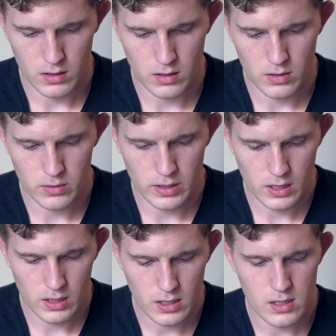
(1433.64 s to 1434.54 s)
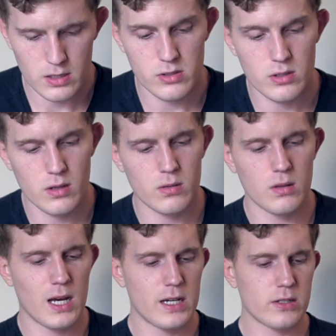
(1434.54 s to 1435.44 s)
Okay, so
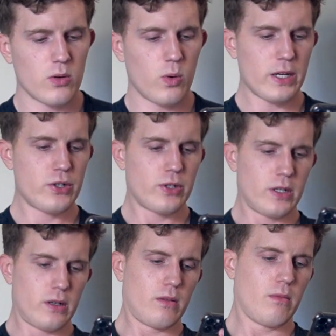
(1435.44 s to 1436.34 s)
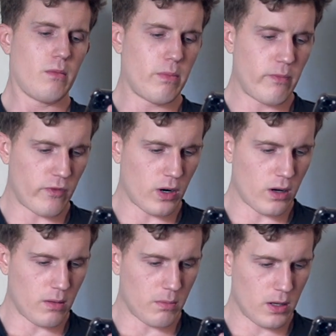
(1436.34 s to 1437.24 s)
last question
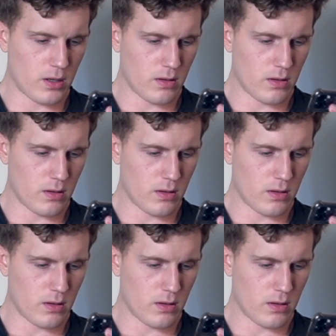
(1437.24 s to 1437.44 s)
from